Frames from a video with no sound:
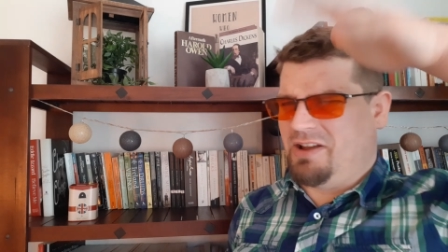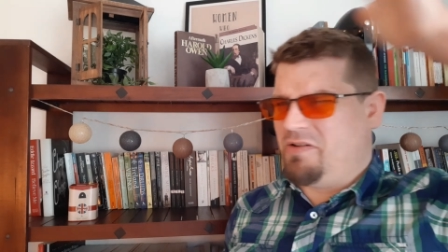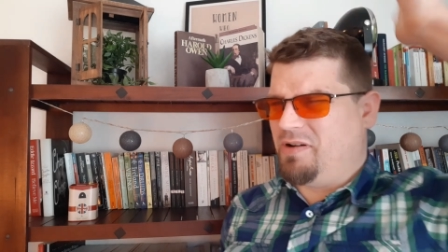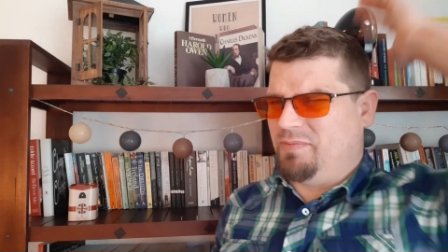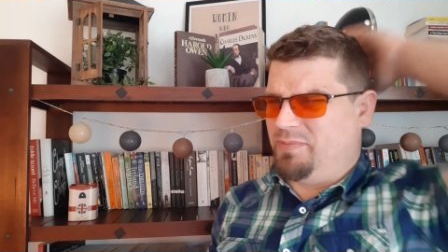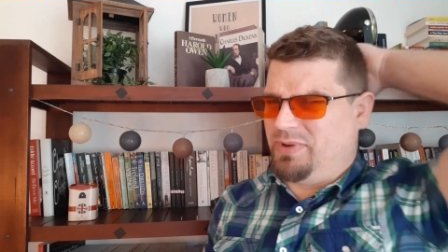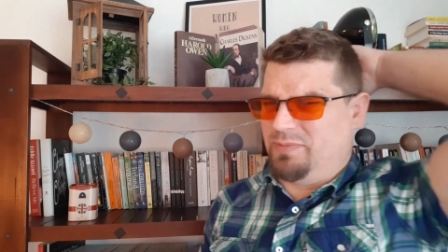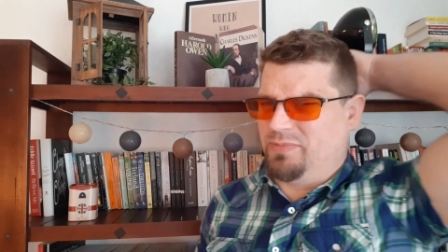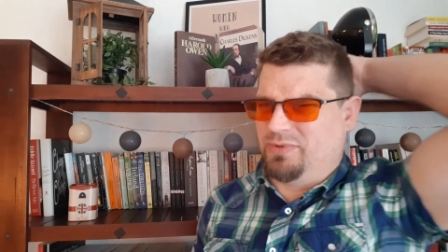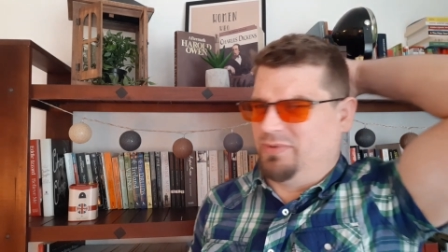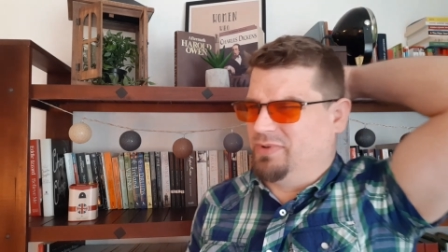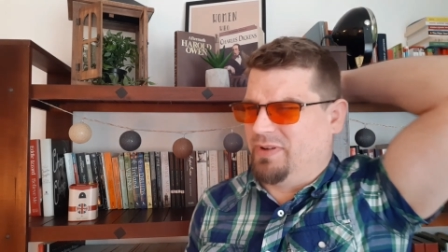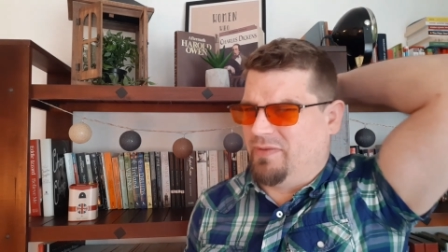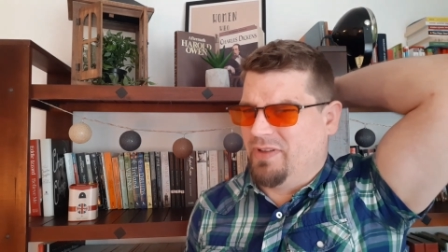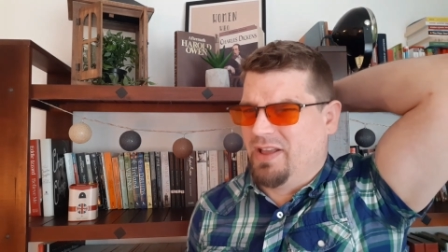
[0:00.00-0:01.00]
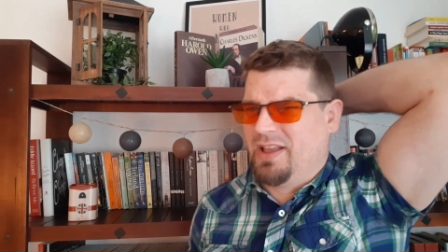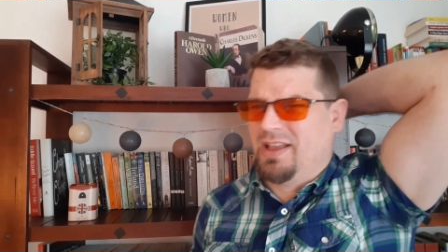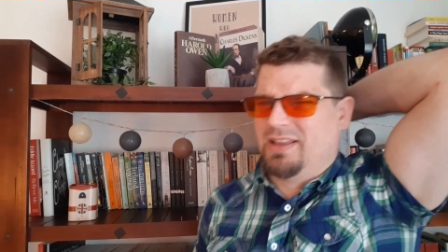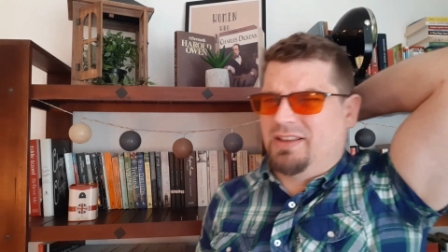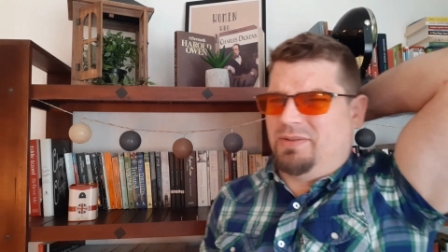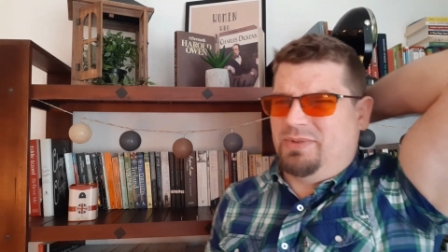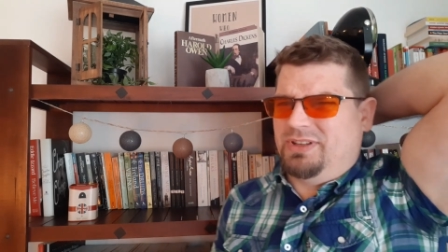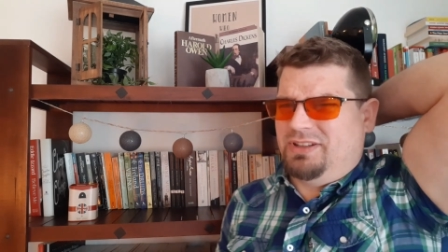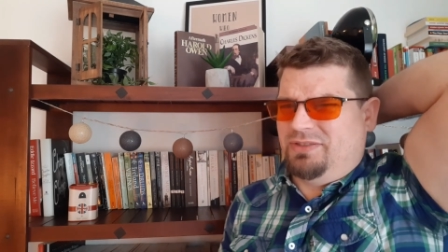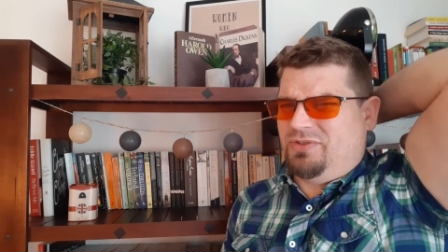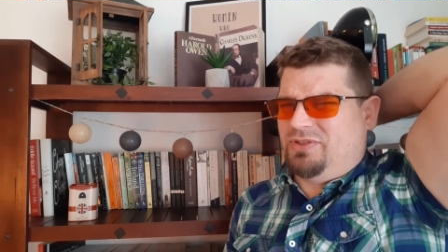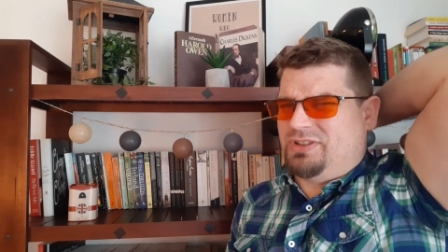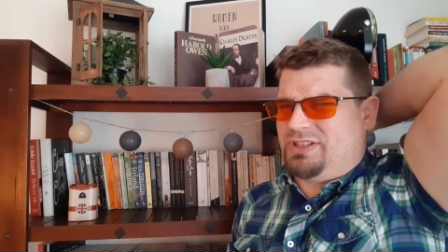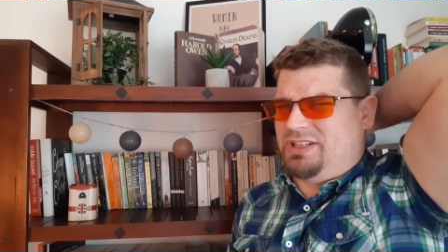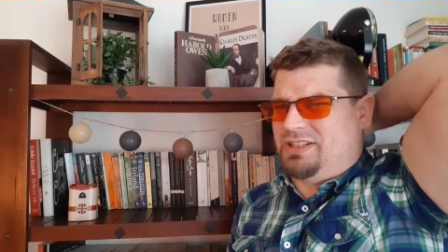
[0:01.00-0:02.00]
aren't people who have. I mean, you've got
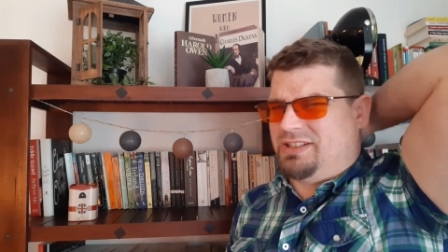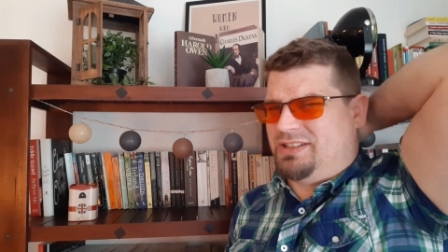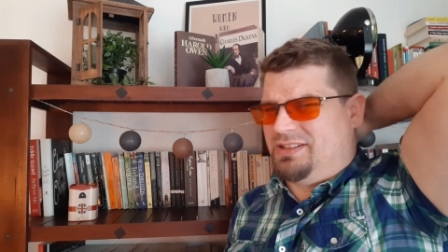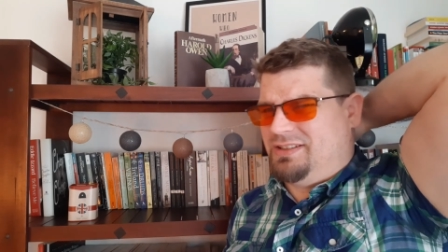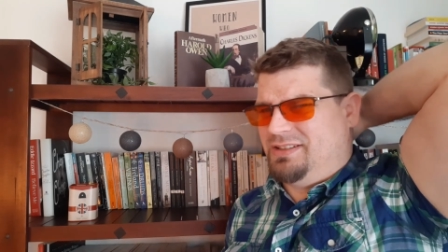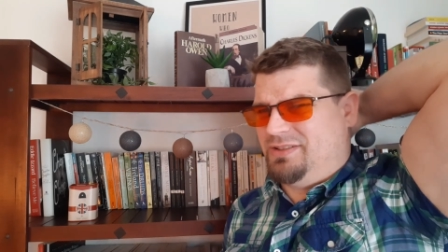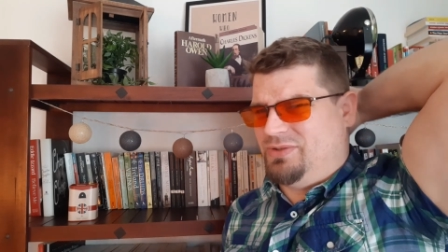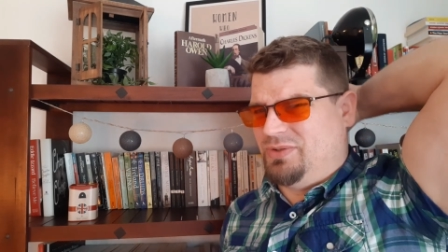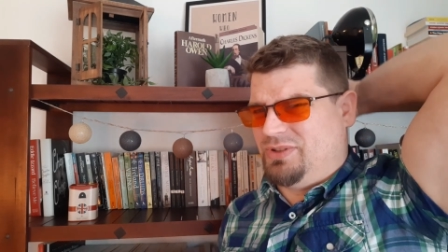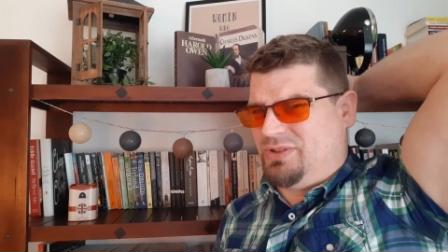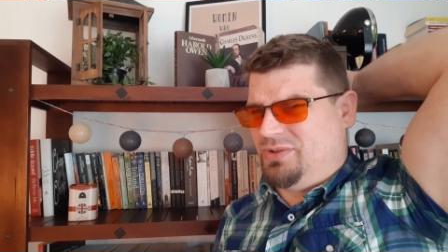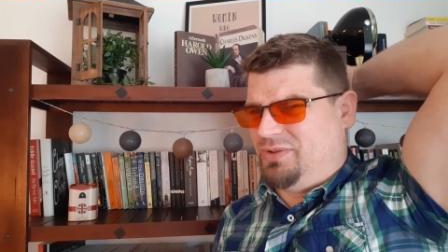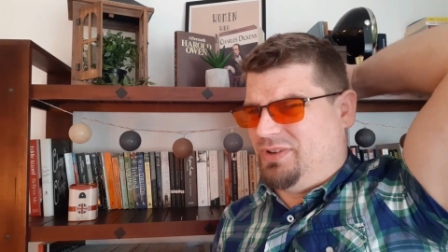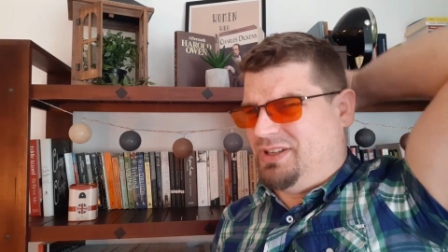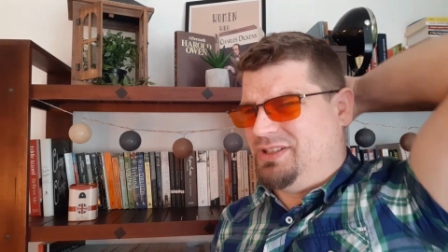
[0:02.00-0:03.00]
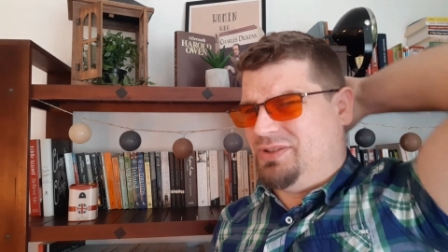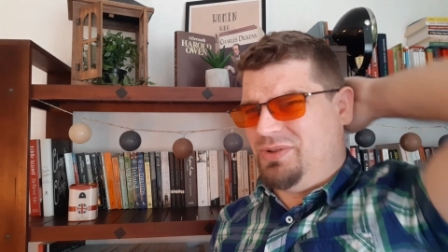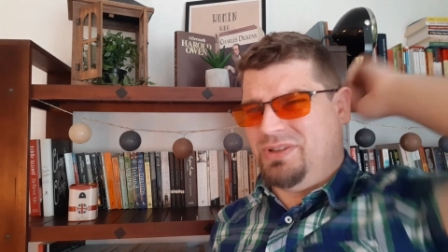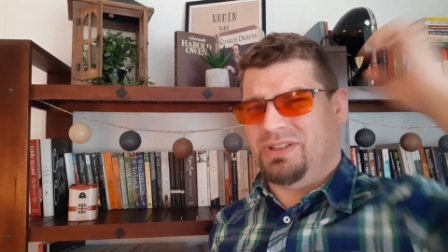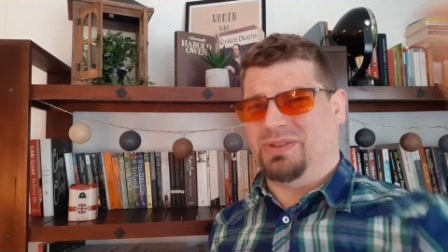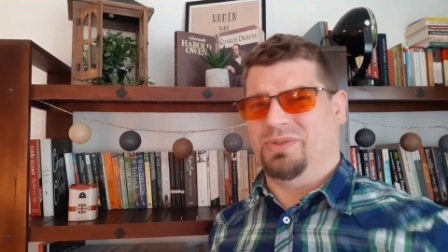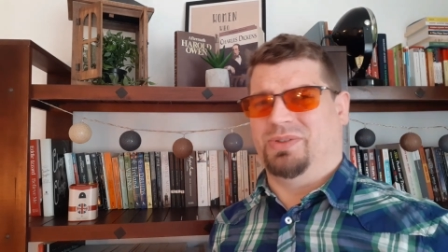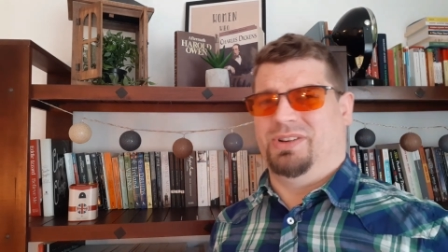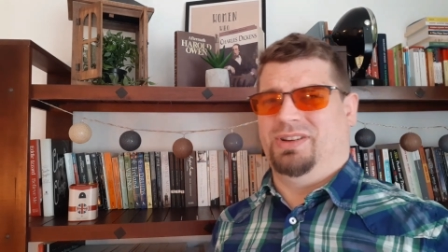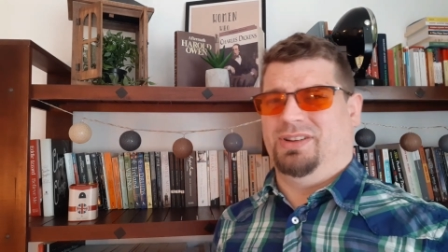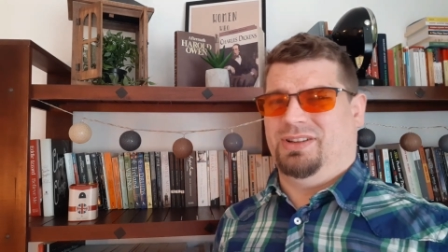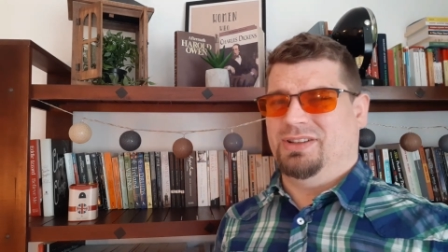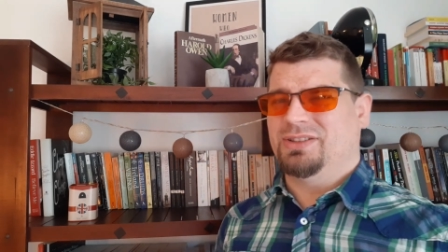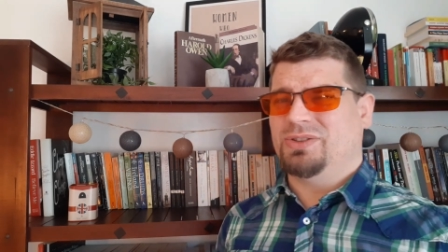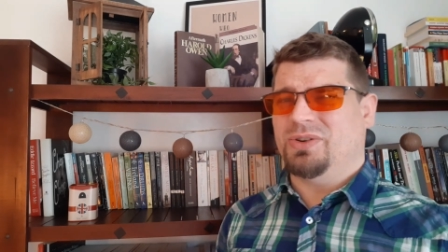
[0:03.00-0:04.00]
to see Toy Story. It's Toy Story.
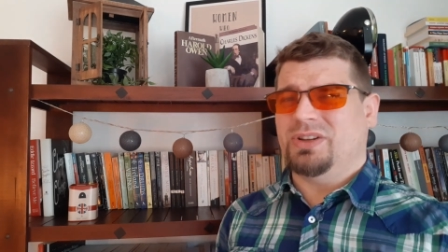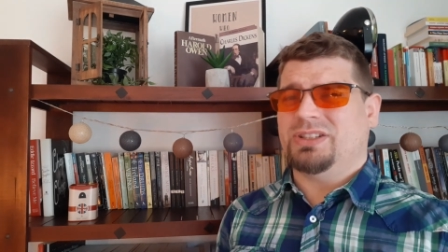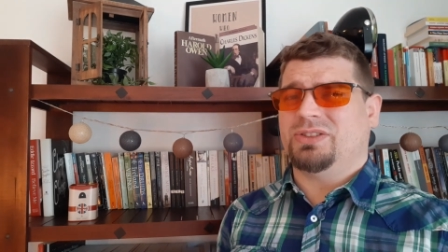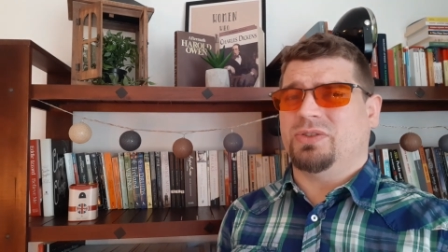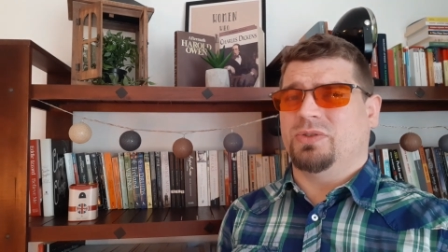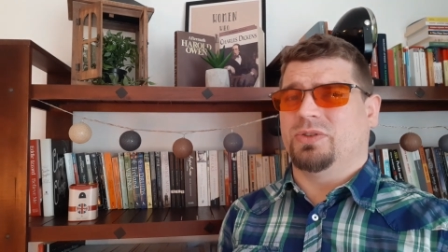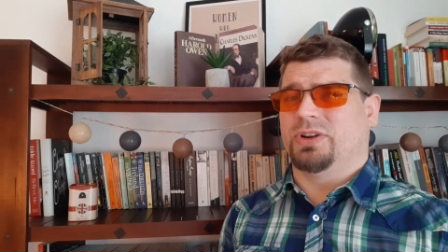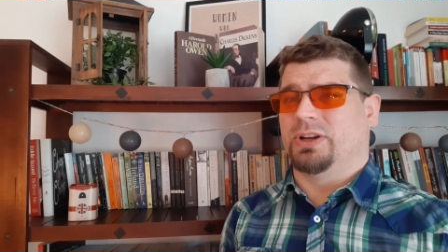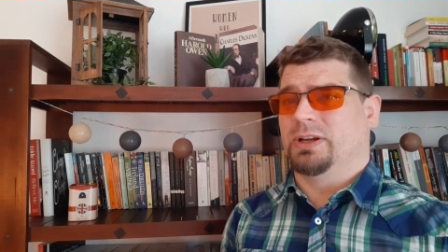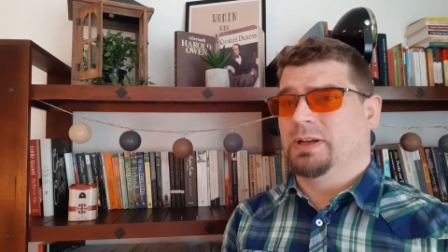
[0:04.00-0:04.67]
It's Toy Story.